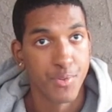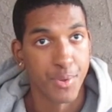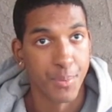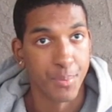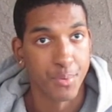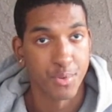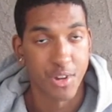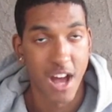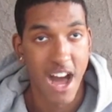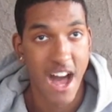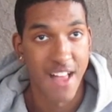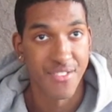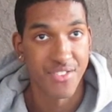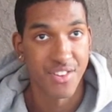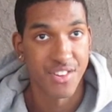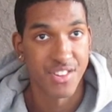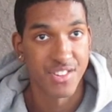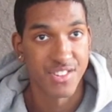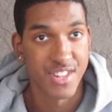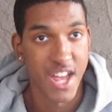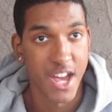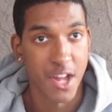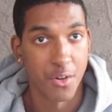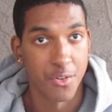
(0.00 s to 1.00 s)
Subscribe to the
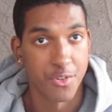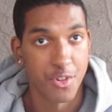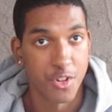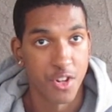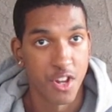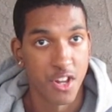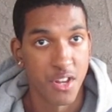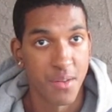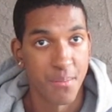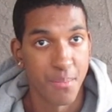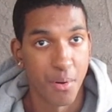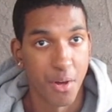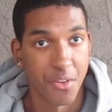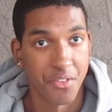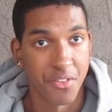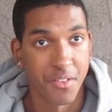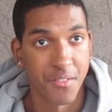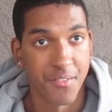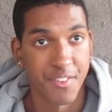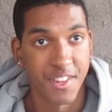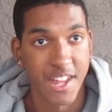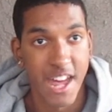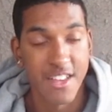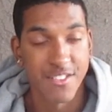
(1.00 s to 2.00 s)
channel. Turn on the post
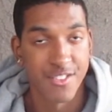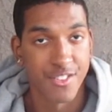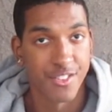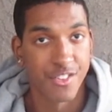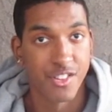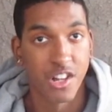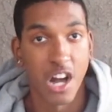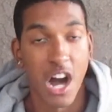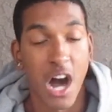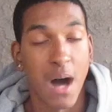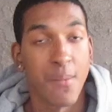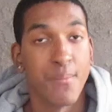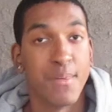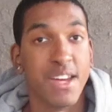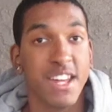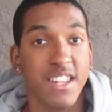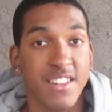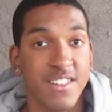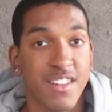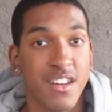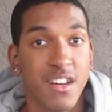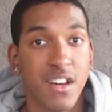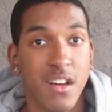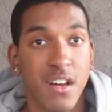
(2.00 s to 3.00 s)
notifications. Comment.
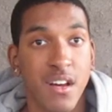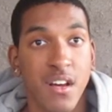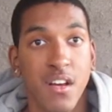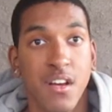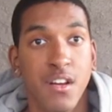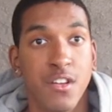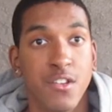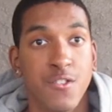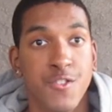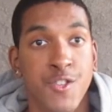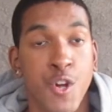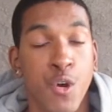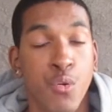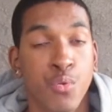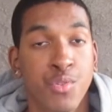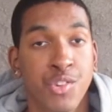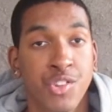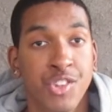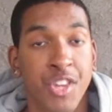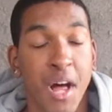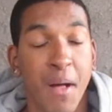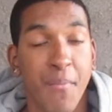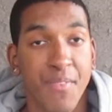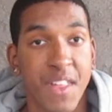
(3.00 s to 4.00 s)
Do
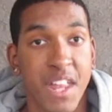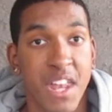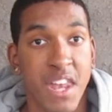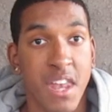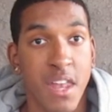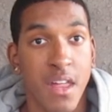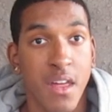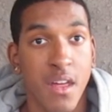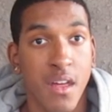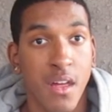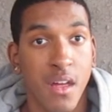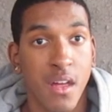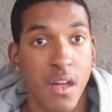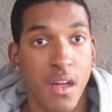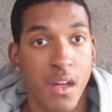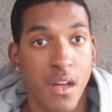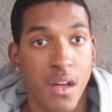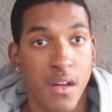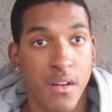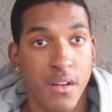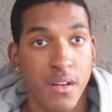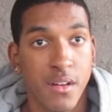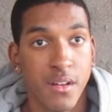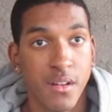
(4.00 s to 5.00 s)
something.
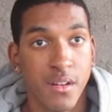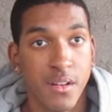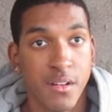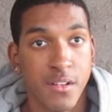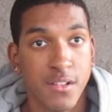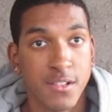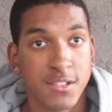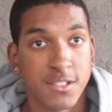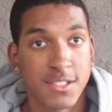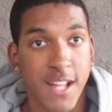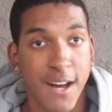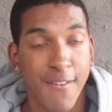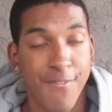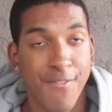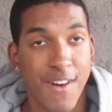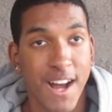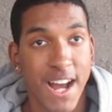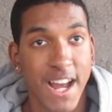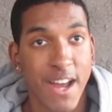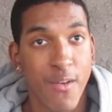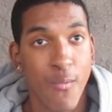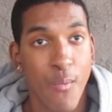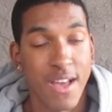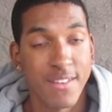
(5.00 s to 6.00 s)
Stop
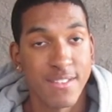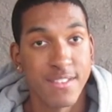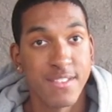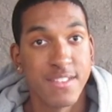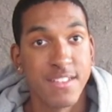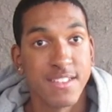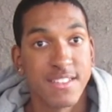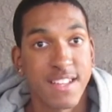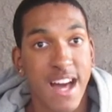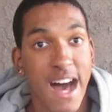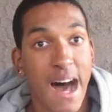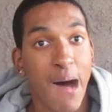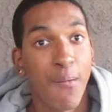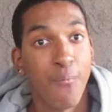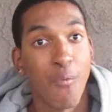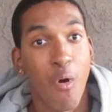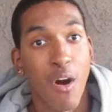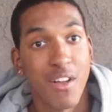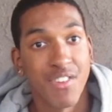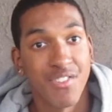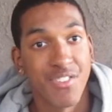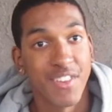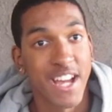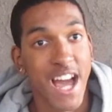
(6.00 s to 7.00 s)
fucking wasting your time
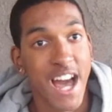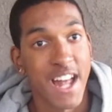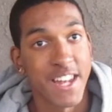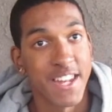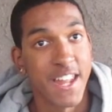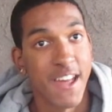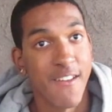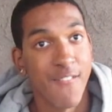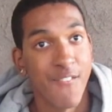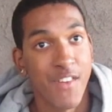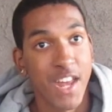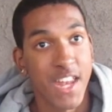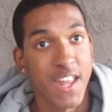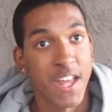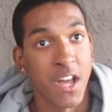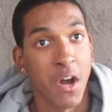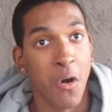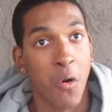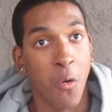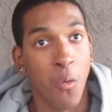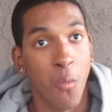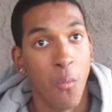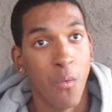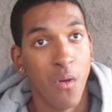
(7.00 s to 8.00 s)
watching the goddamn video.
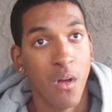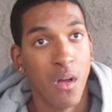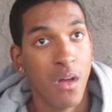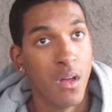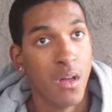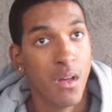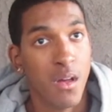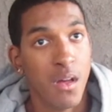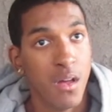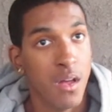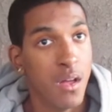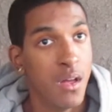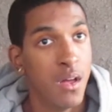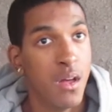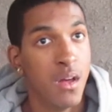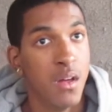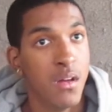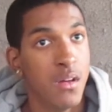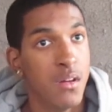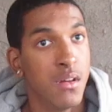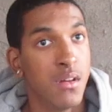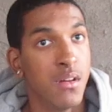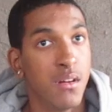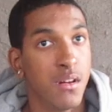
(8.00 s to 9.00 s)

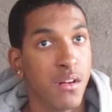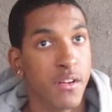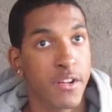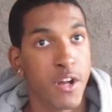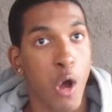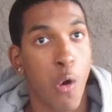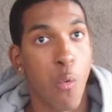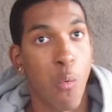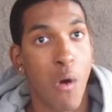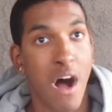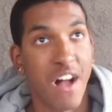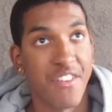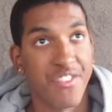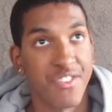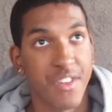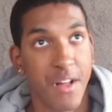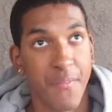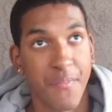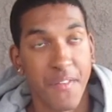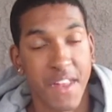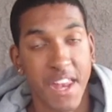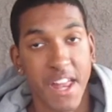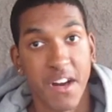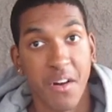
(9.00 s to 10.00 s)
Go watch
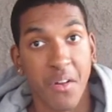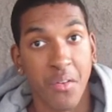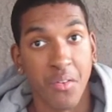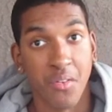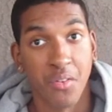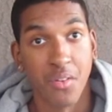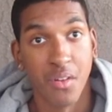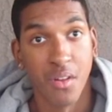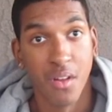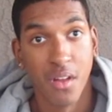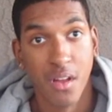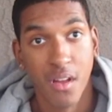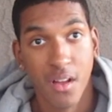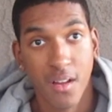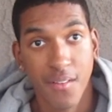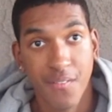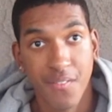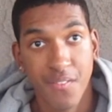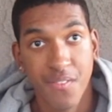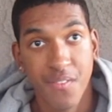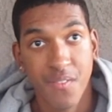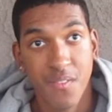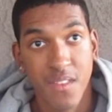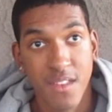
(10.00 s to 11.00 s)
something else.
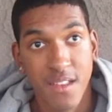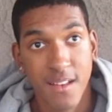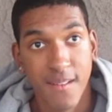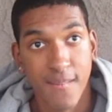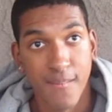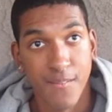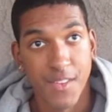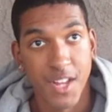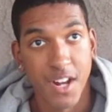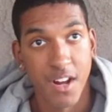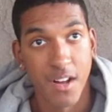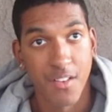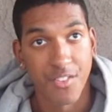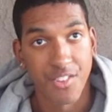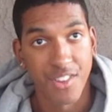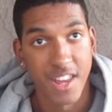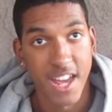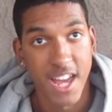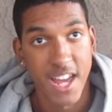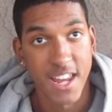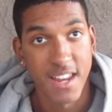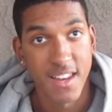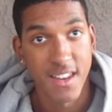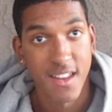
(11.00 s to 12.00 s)
You know what I'm
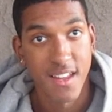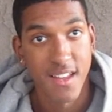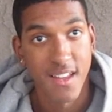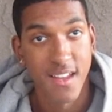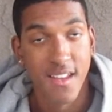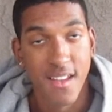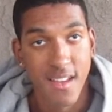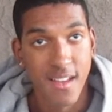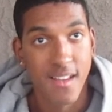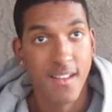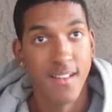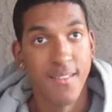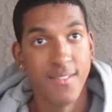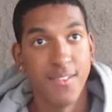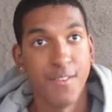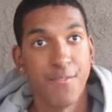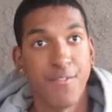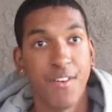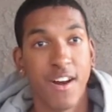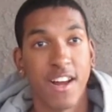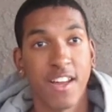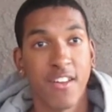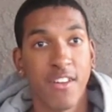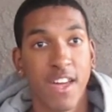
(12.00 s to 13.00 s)
saying? The
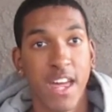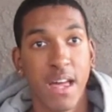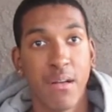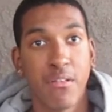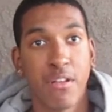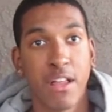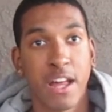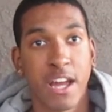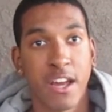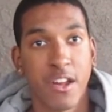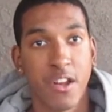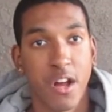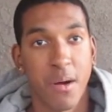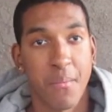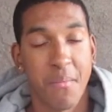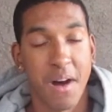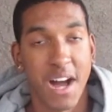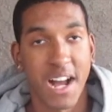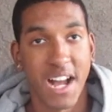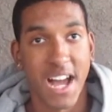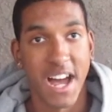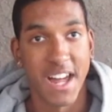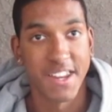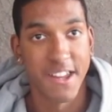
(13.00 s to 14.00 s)
fuck you keep clicking on
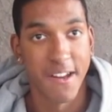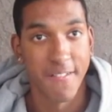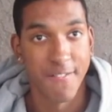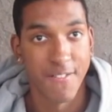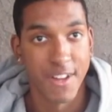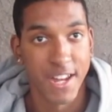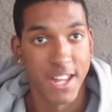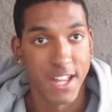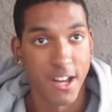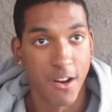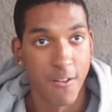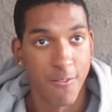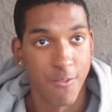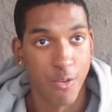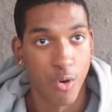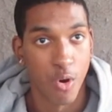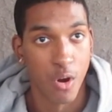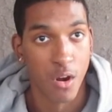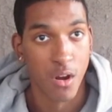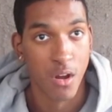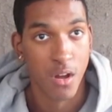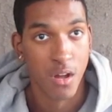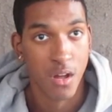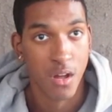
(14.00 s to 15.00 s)
my goddamn video for?